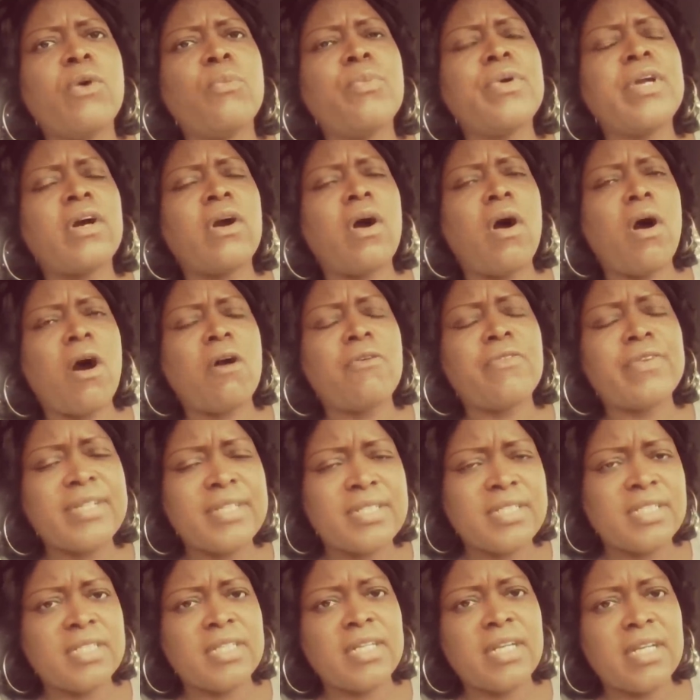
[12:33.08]
and we are
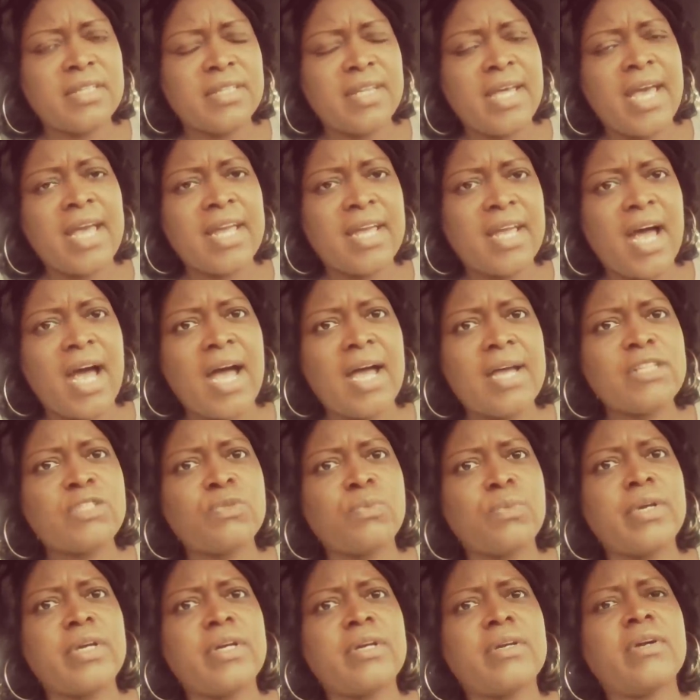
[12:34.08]
already seeing that
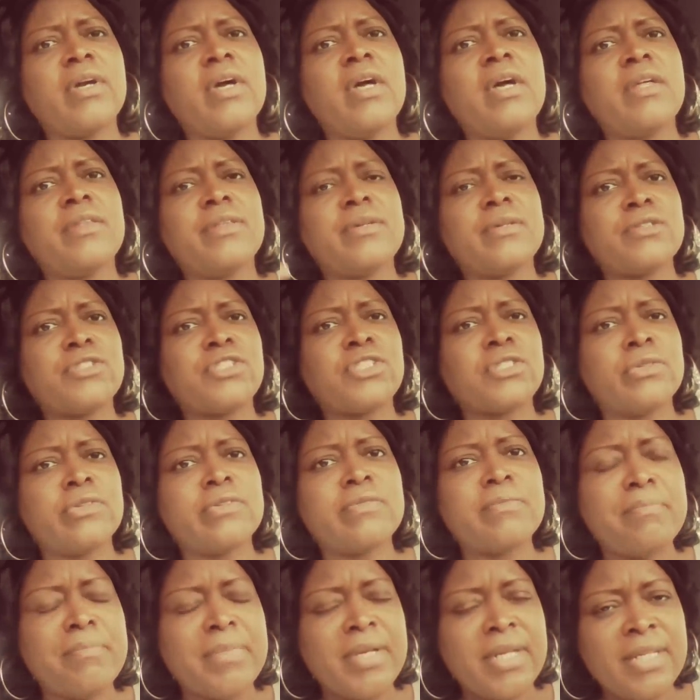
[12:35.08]
guys where there are
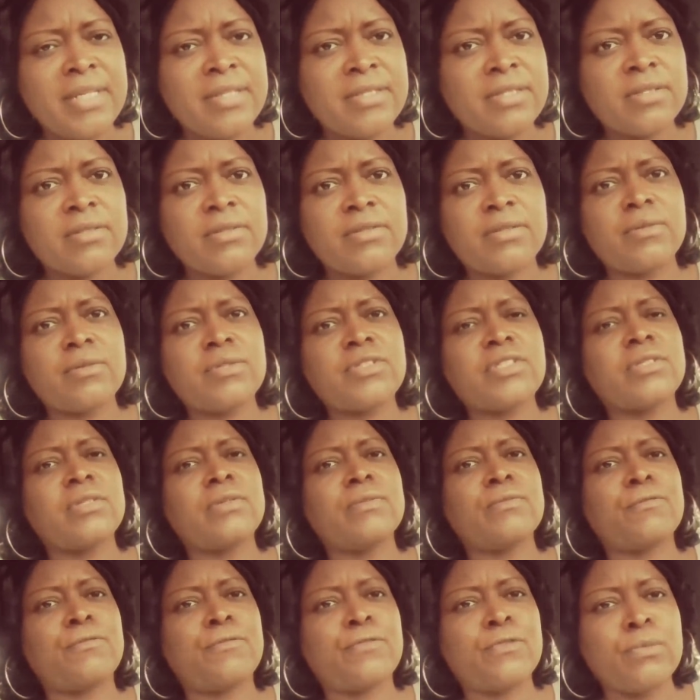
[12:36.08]
certain meats there are
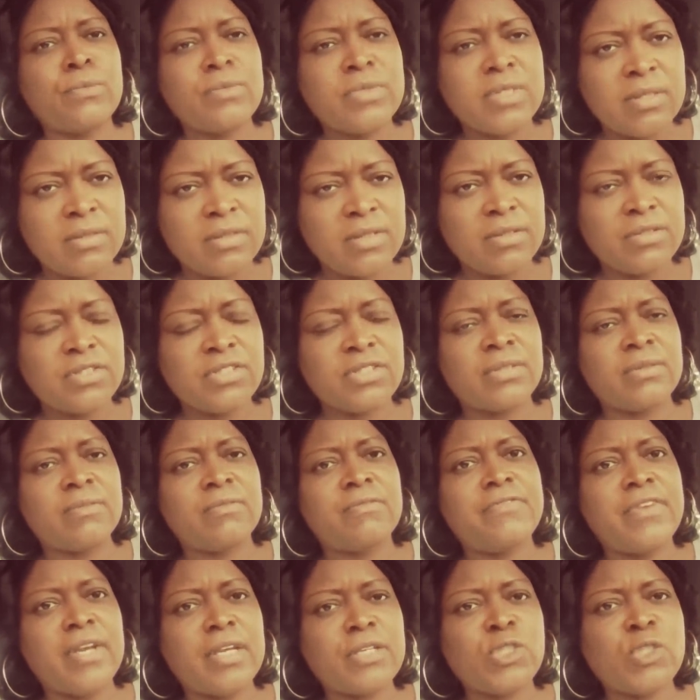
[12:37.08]
certain fruits and there's
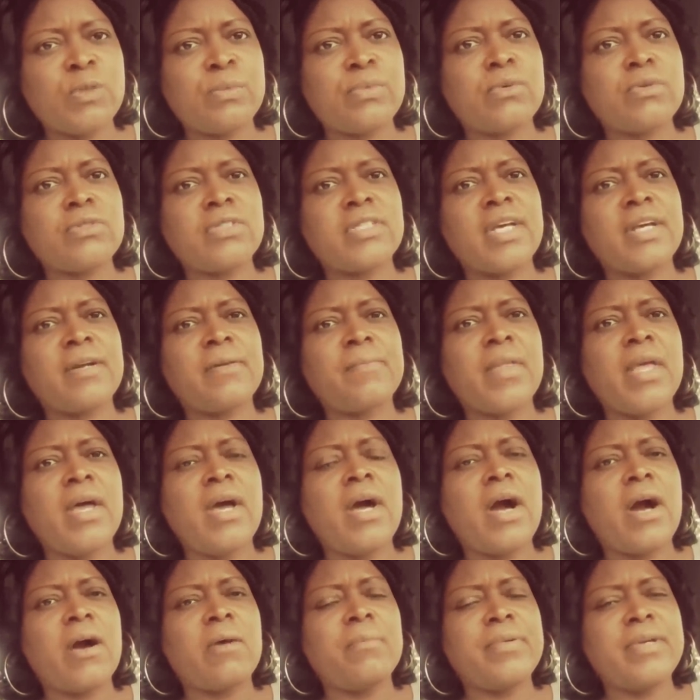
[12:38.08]
certain vegetables that
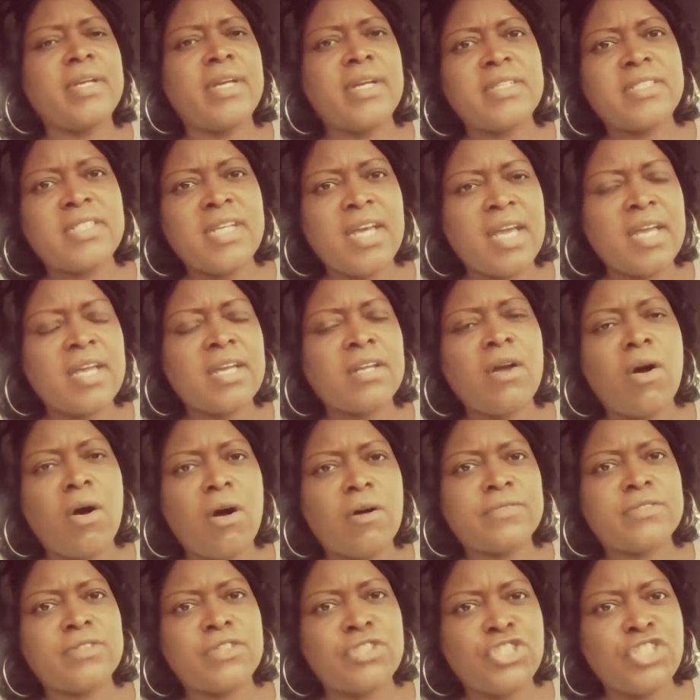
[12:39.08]
are being taken
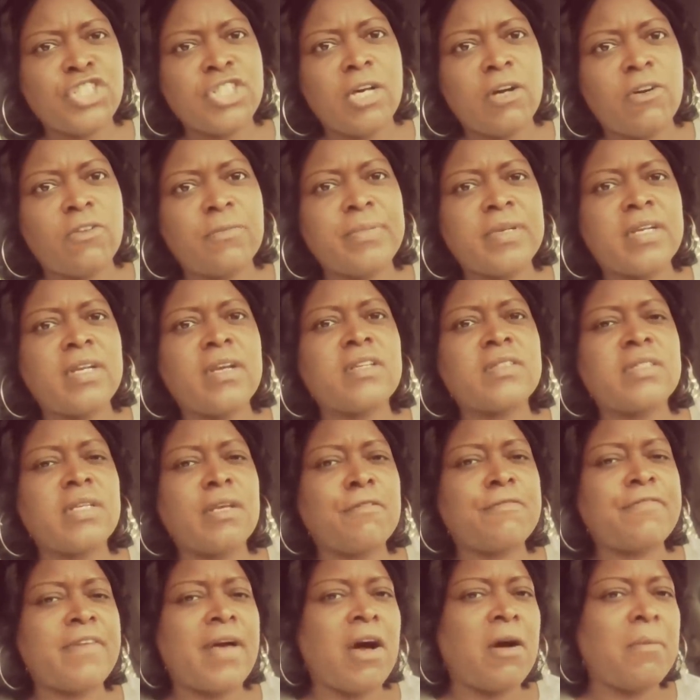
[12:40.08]
off the shelf because
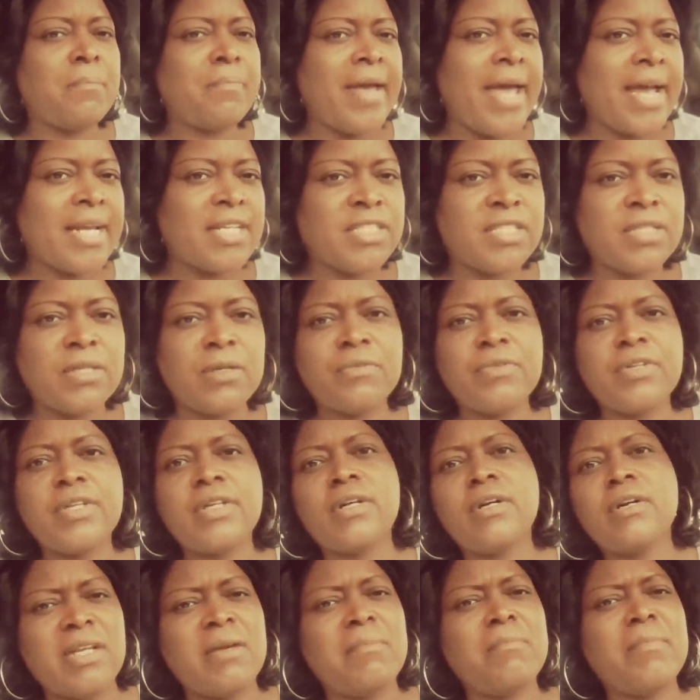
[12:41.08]
they found
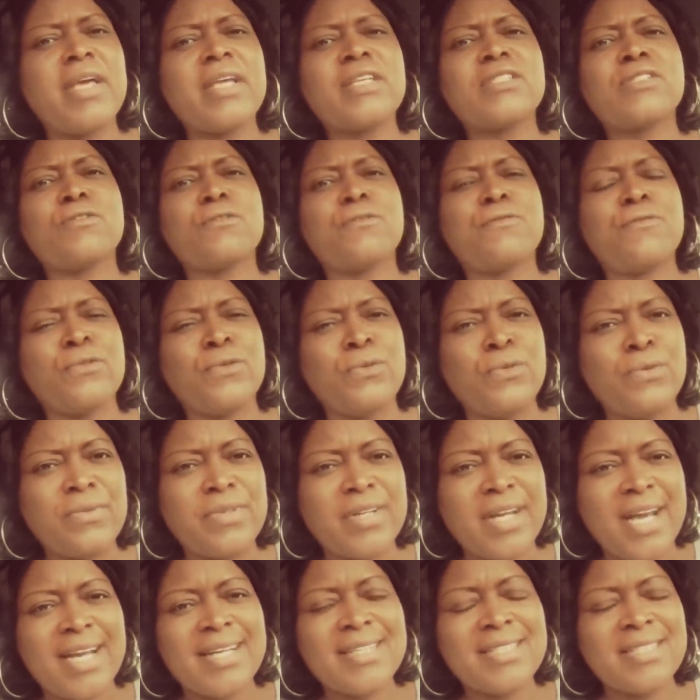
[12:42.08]
bacteria it makes the
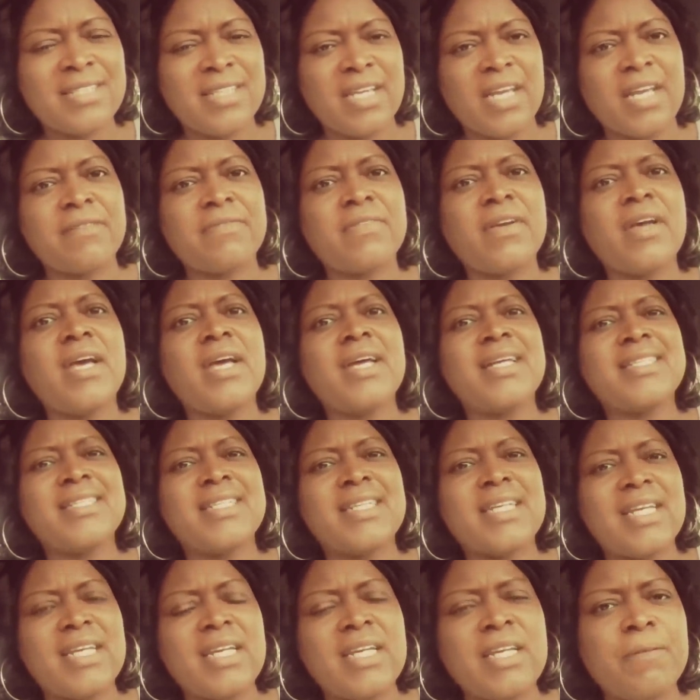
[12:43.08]
food not safe
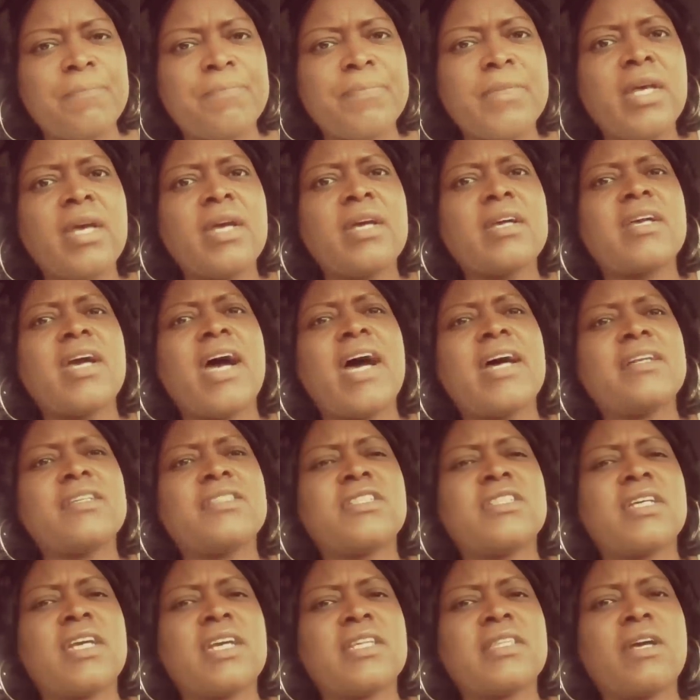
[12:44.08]
to eat god
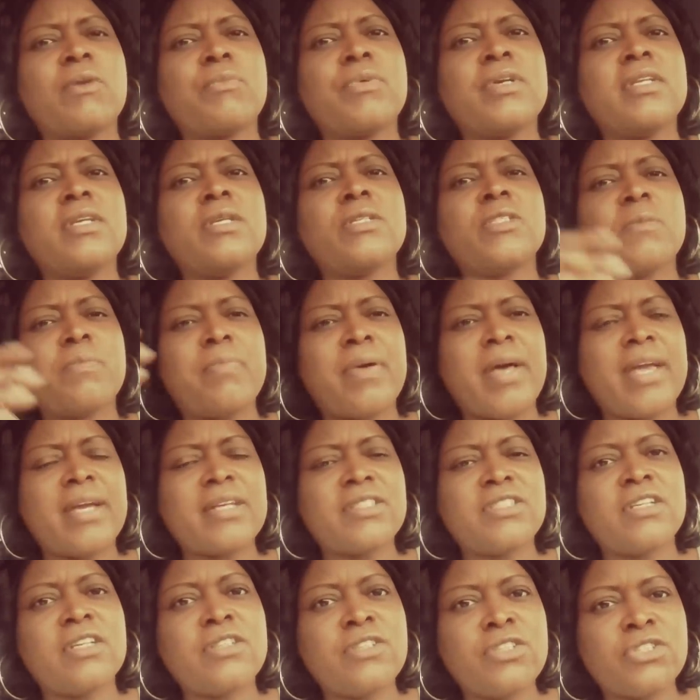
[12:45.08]
is saying that we need to pay
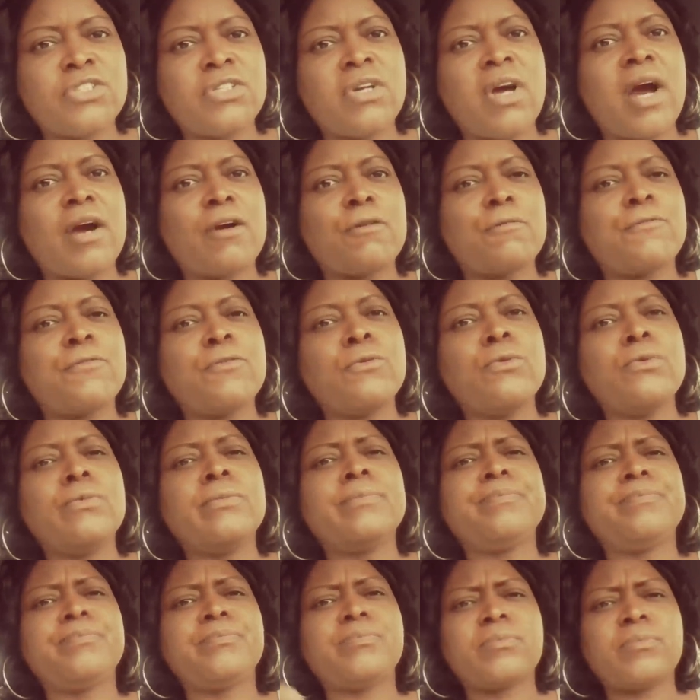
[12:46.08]
attention to our
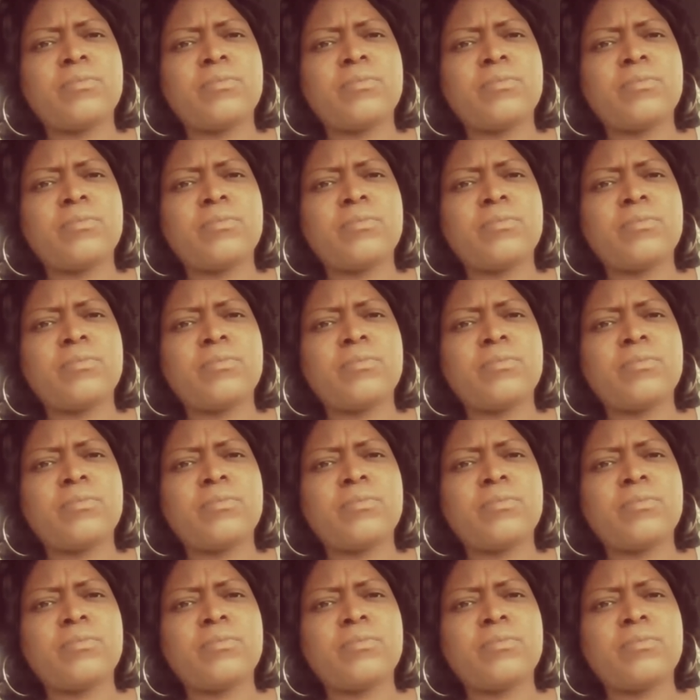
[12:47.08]
food